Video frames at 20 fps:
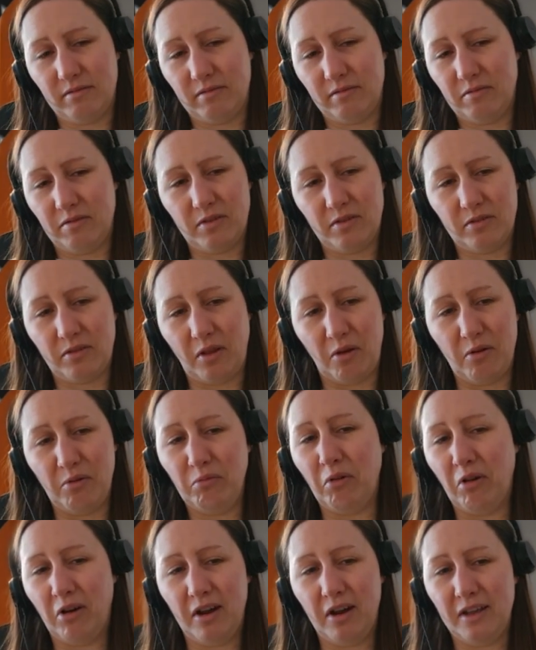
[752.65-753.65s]
so
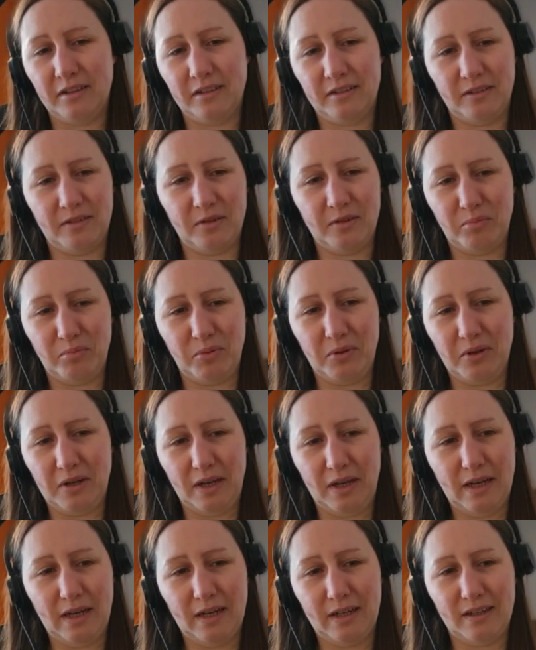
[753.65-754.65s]
right to put it
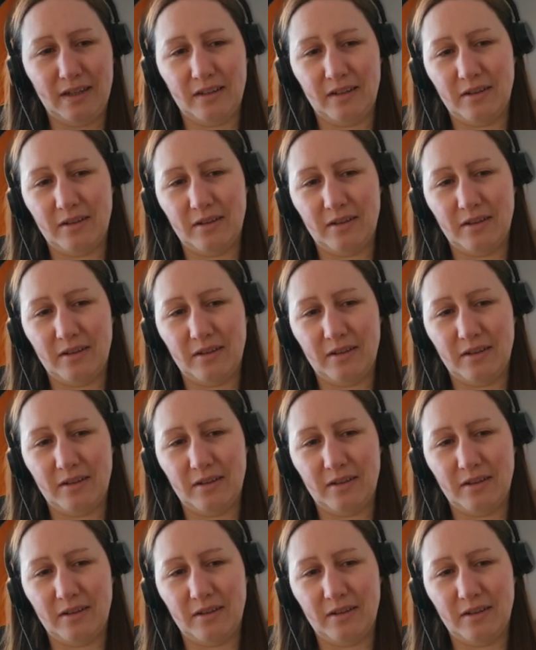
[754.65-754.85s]
in